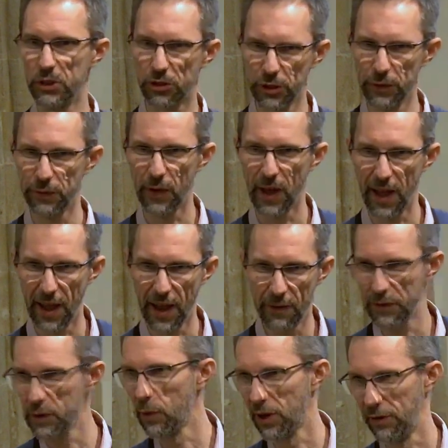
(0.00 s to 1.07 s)
true for
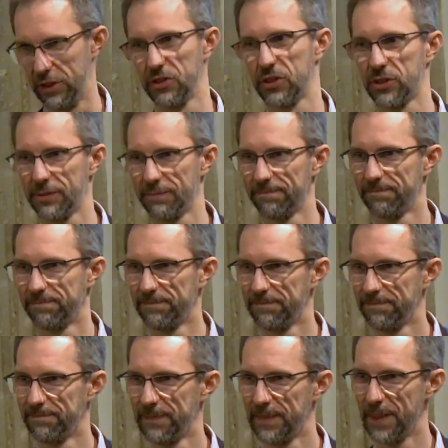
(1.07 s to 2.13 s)
every one of us.
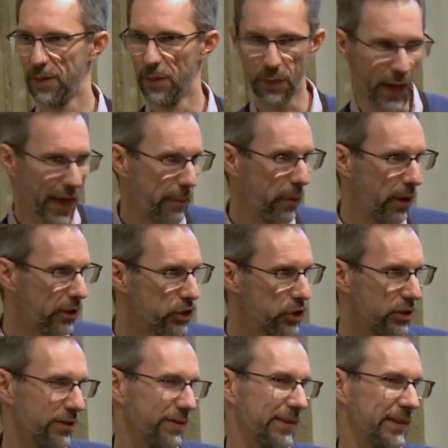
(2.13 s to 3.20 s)
That much